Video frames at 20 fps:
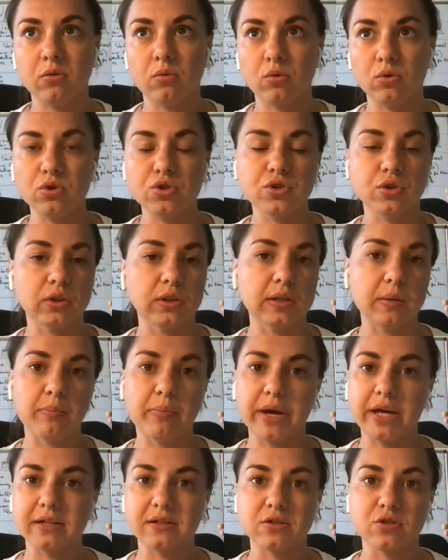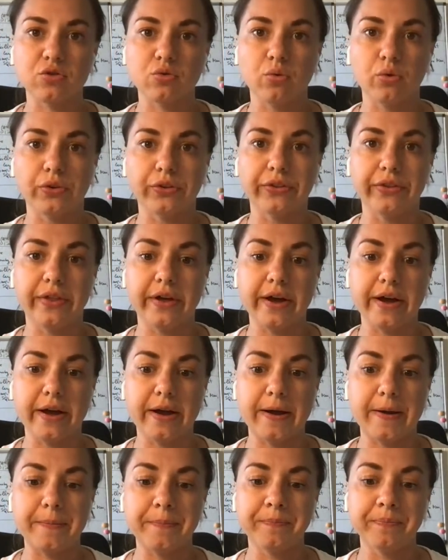Also, it depends on
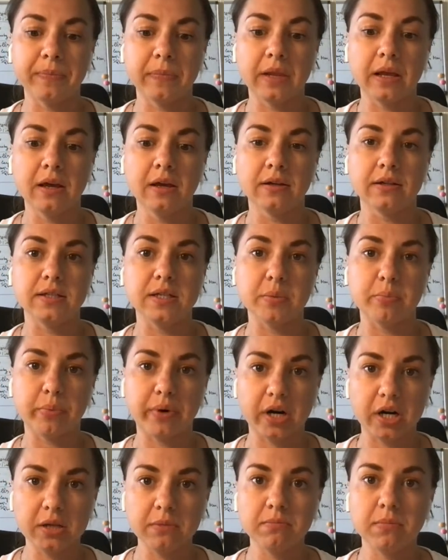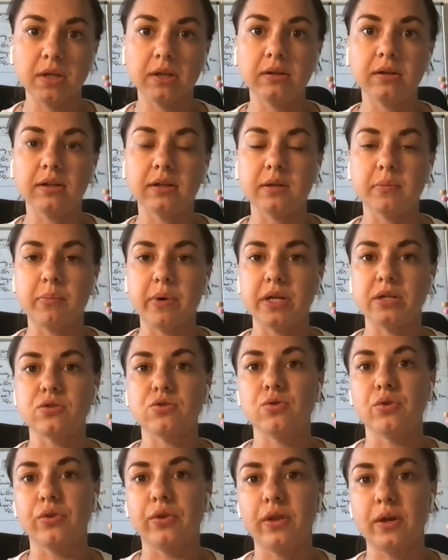the department, it
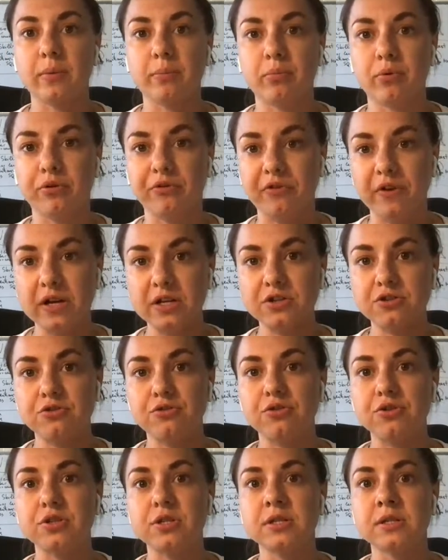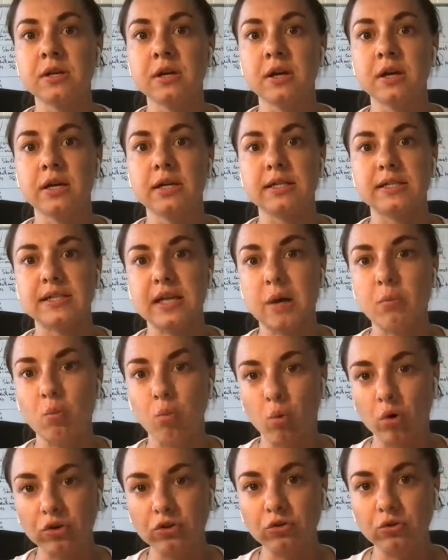depends on the professors.
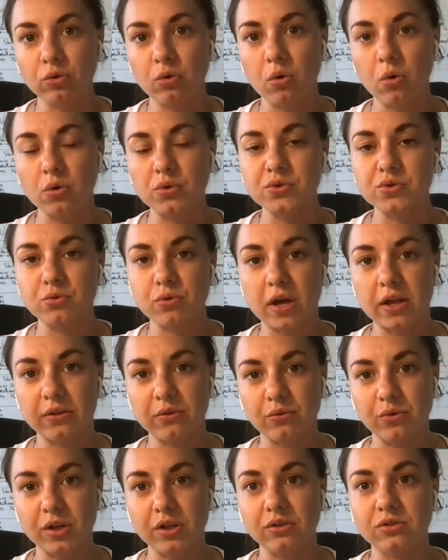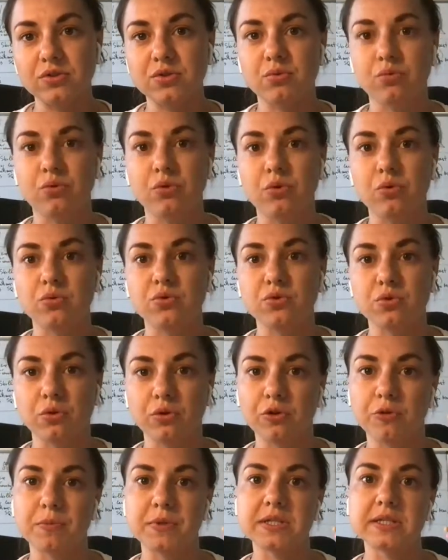Some want to go and read through those
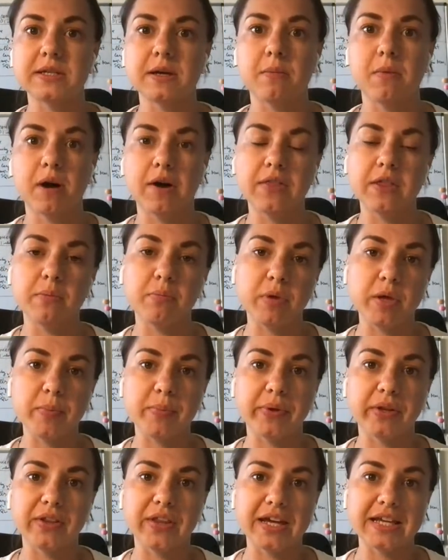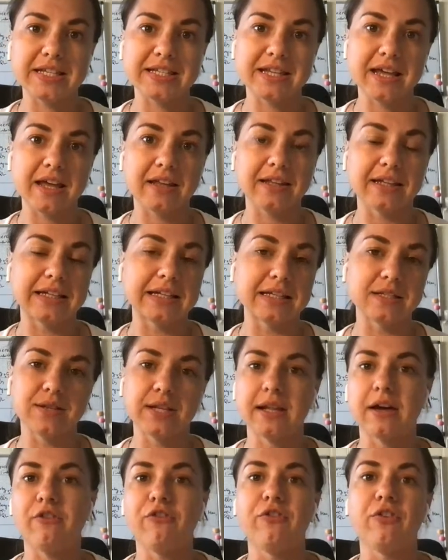documents. Some other people, they say that it's
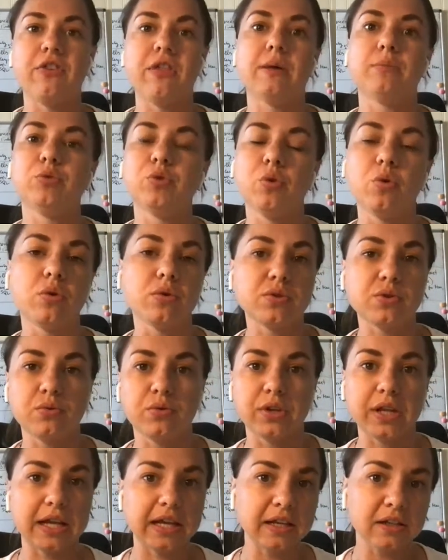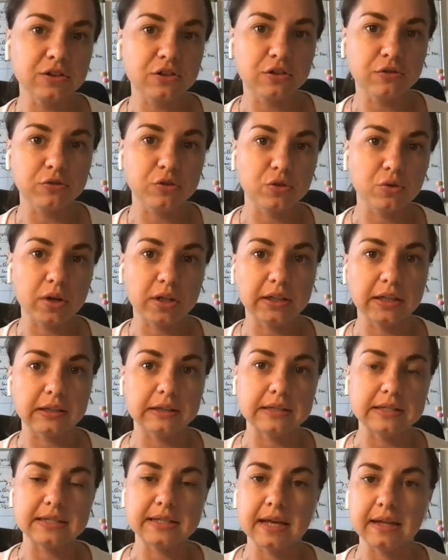enough for them to go through the interview and
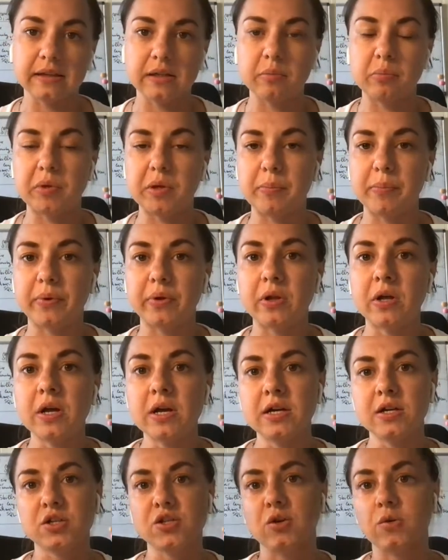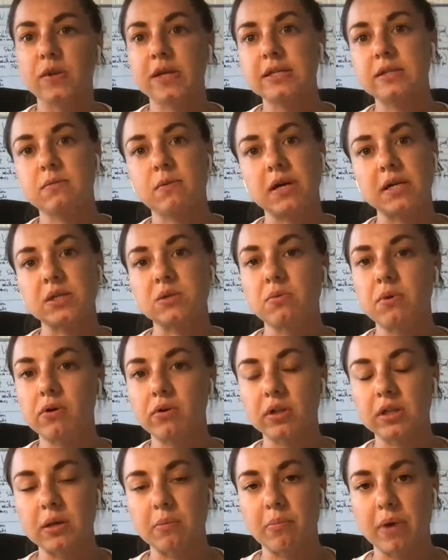understand the people. So that's why it's
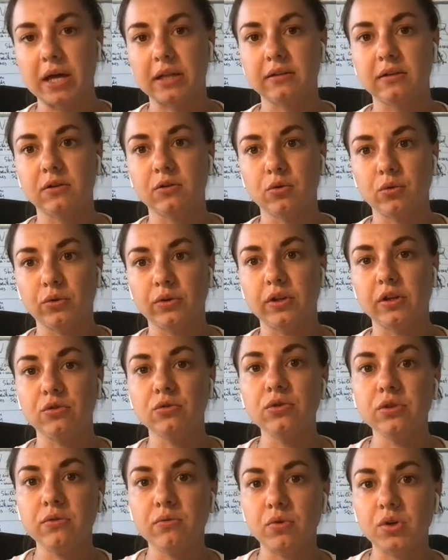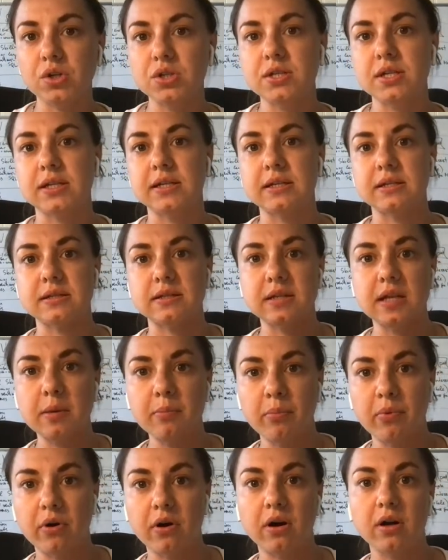very dependent on the universities,
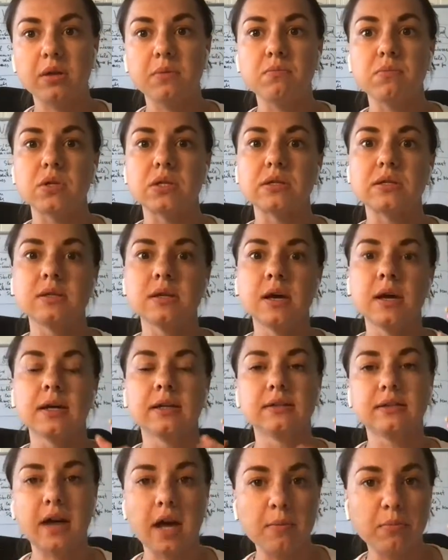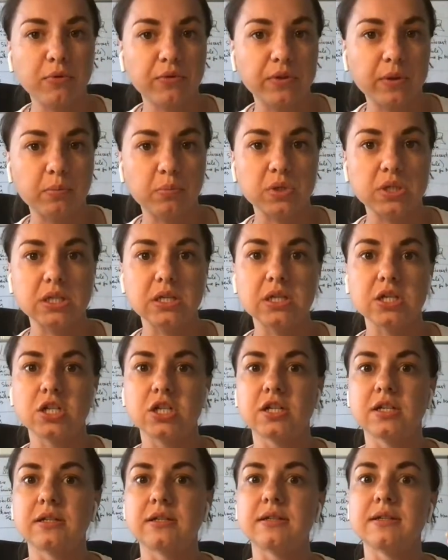departments, type of the
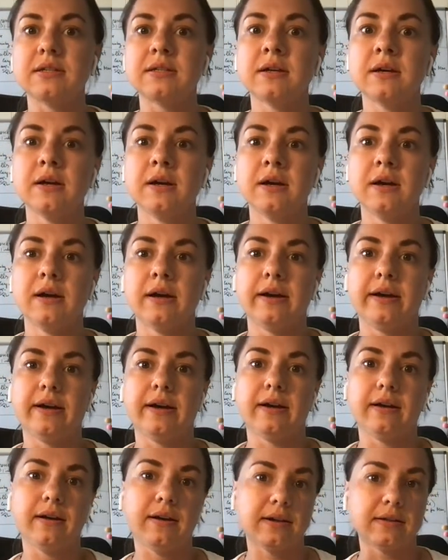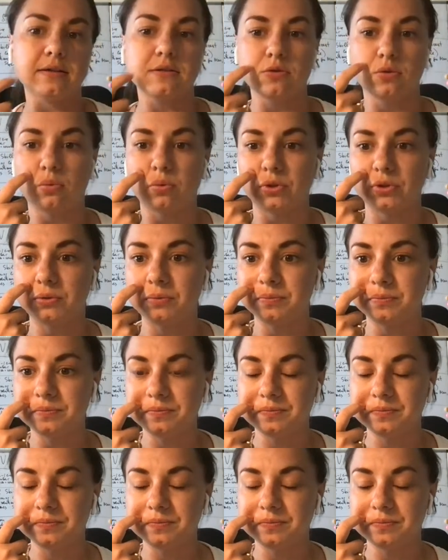positions, and so on.